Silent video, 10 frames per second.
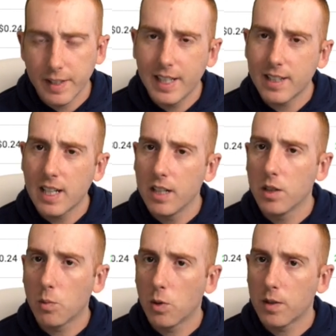And that's kind of
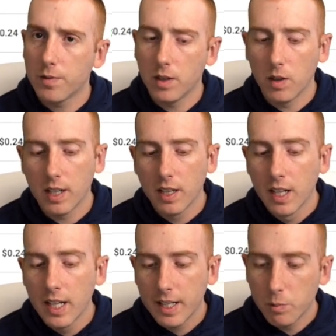the workflow. I,
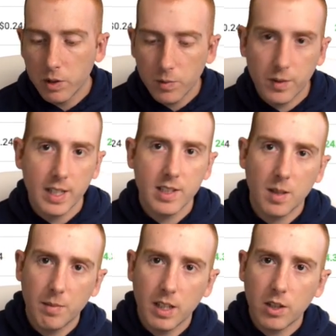when you find
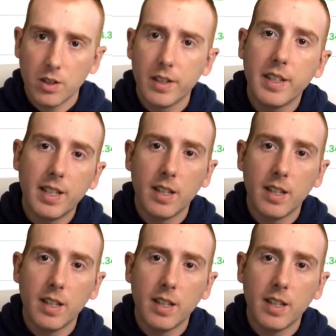something good